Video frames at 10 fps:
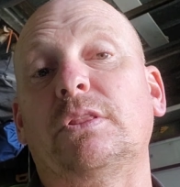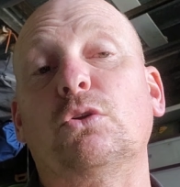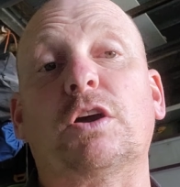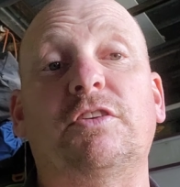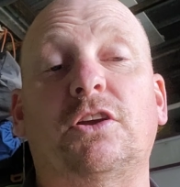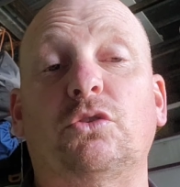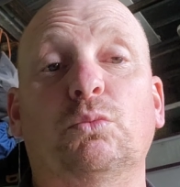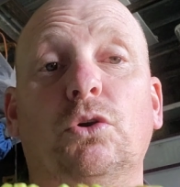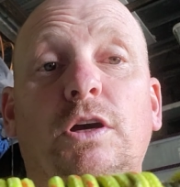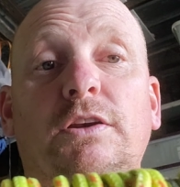look, if it
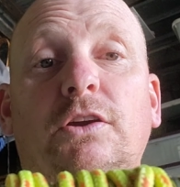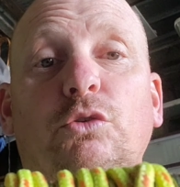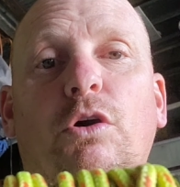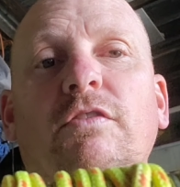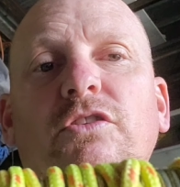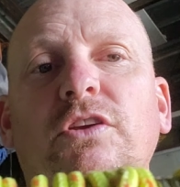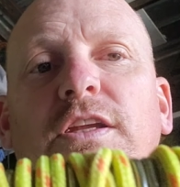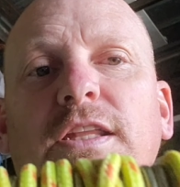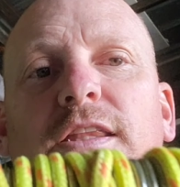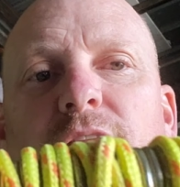doesn't work, it doesn't.
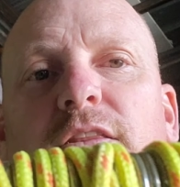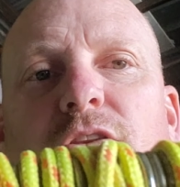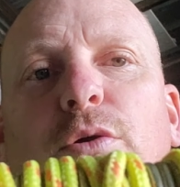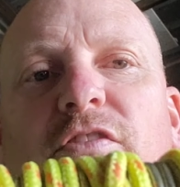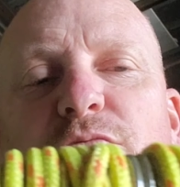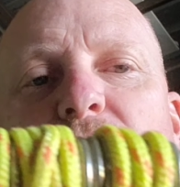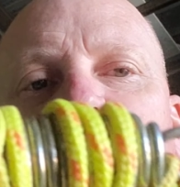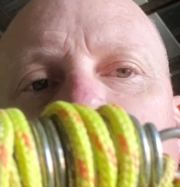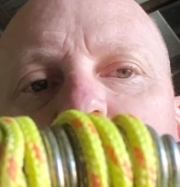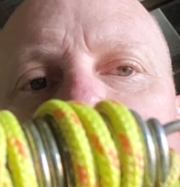Obviously, whoever's
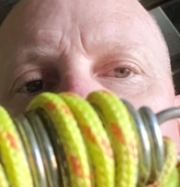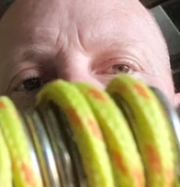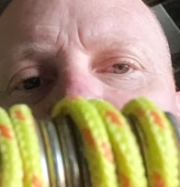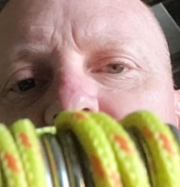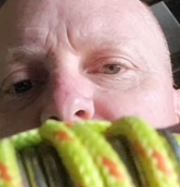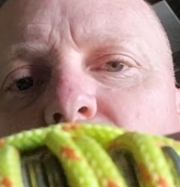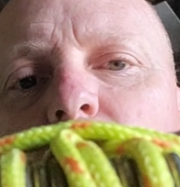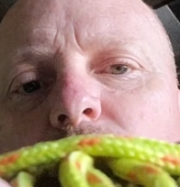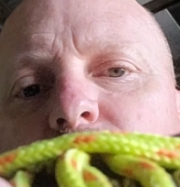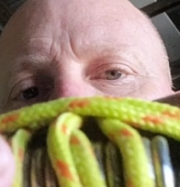made them has
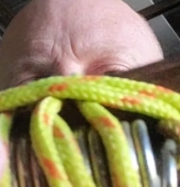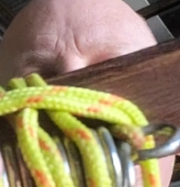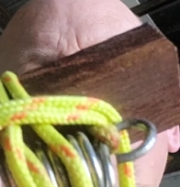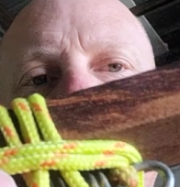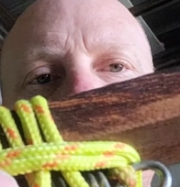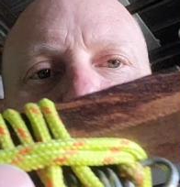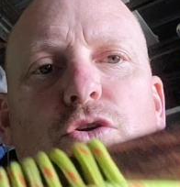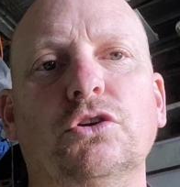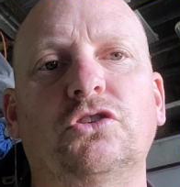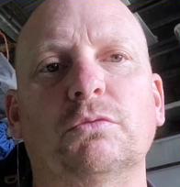obviously
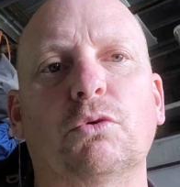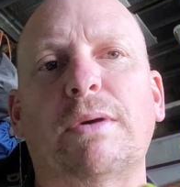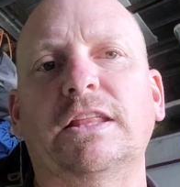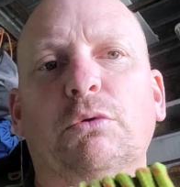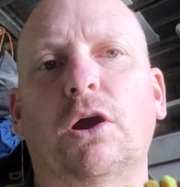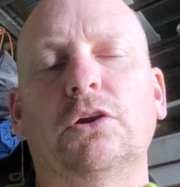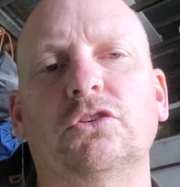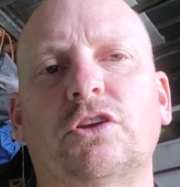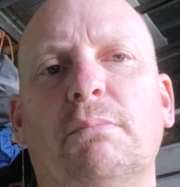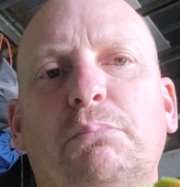used them or made their own
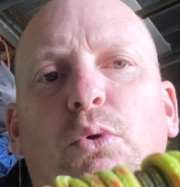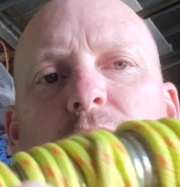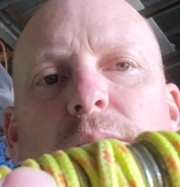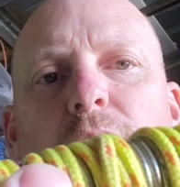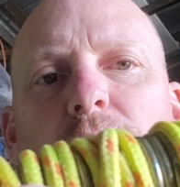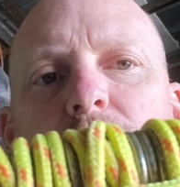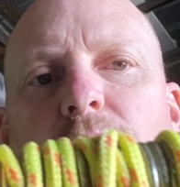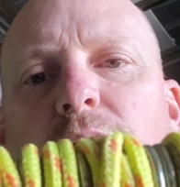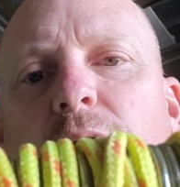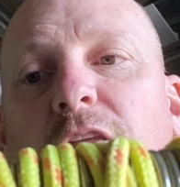at some point.
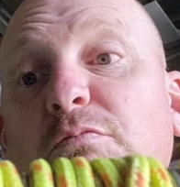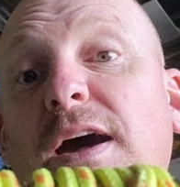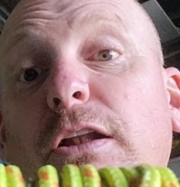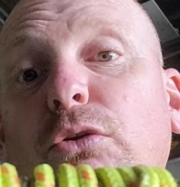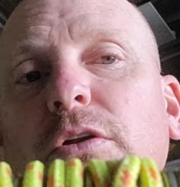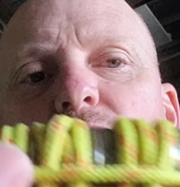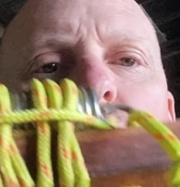They've made a lot,